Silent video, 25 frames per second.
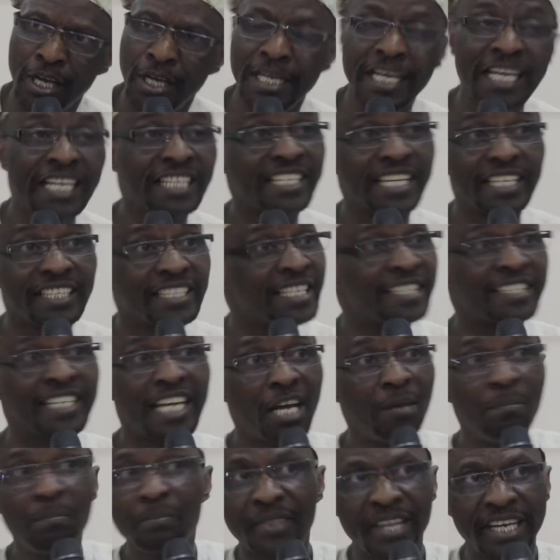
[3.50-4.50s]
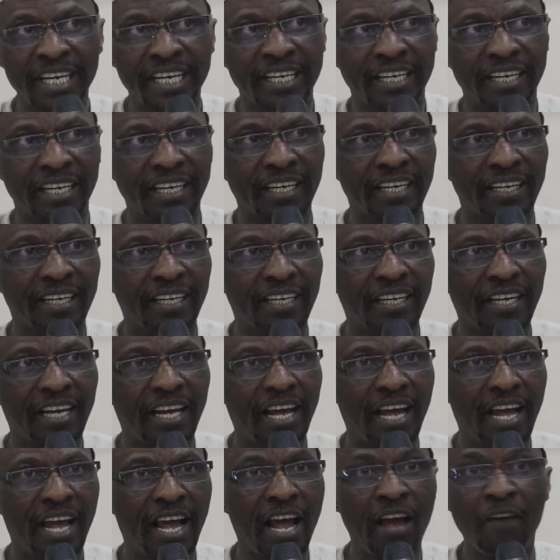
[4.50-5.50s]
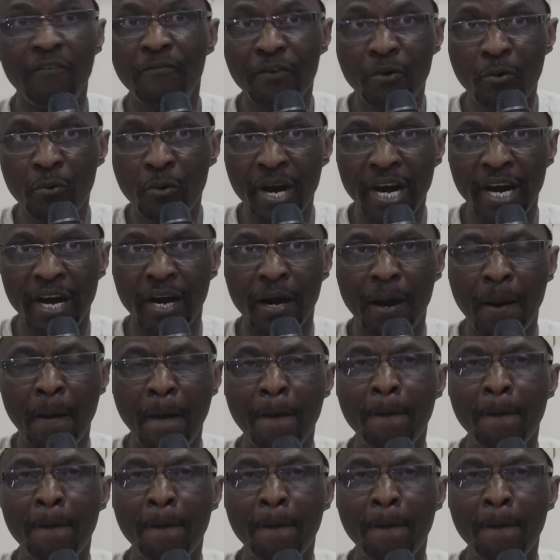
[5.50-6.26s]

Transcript: it's the same thing everywhere.